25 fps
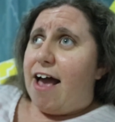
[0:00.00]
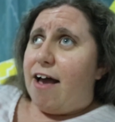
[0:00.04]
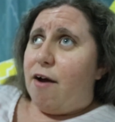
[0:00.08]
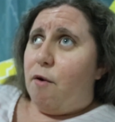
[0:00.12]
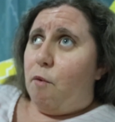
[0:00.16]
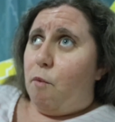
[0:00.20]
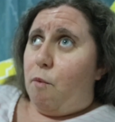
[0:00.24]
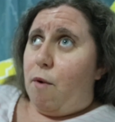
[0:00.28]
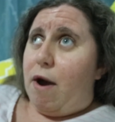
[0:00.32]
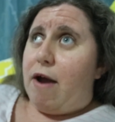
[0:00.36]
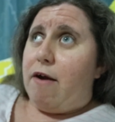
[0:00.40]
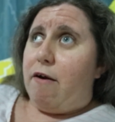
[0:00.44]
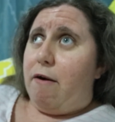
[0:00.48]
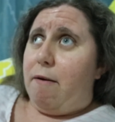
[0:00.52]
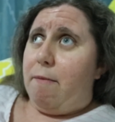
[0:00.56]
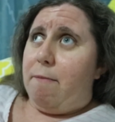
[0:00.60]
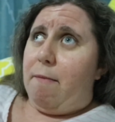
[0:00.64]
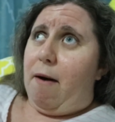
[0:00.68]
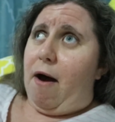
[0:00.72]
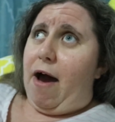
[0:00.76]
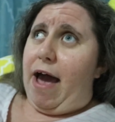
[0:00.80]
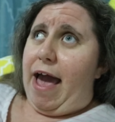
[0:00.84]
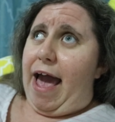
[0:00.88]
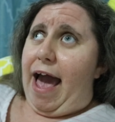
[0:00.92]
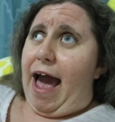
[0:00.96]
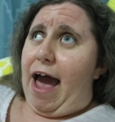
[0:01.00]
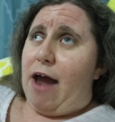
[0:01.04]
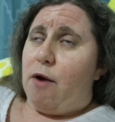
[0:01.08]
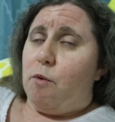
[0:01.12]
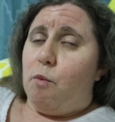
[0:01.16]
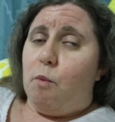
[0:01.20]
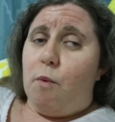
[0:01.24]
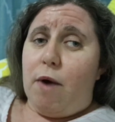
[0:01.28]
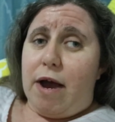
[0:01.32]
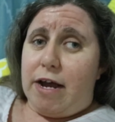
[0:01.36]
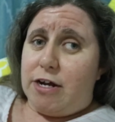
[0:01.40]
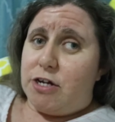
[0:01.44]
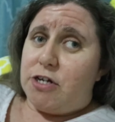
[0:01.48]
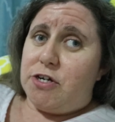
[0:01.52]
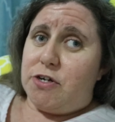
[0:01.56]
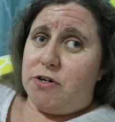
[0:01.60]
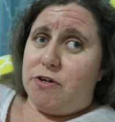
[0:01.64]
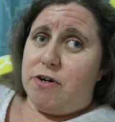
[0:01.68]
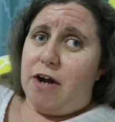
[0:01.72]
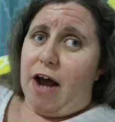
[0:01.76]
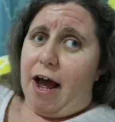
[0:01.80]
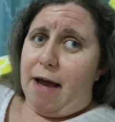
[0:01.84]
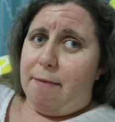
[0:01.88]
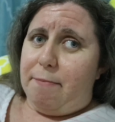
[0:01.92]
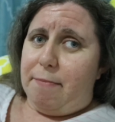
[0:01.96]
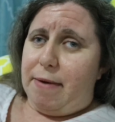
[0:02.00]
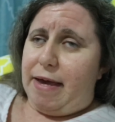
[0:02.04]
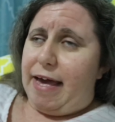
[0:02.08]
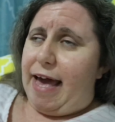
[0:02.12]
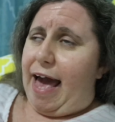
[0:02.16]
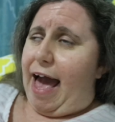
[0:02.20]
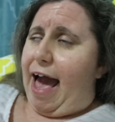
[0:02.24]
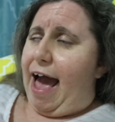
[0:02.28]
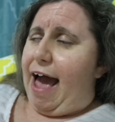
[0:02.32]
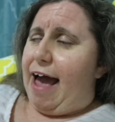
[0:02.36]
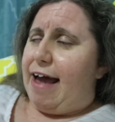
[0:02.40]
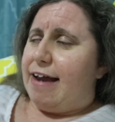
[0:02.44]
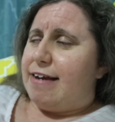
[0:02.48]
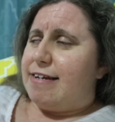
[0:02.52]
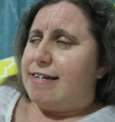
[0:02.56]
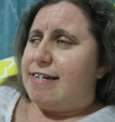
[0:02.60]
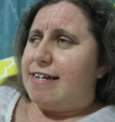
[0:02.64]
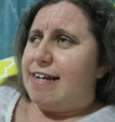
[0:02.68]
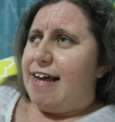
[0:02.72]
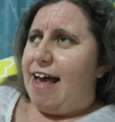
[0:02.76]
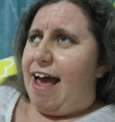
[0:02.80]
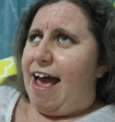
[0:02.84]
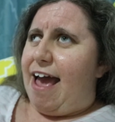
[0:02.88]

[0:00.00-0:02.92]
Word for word: Where am I at? Where should I be at?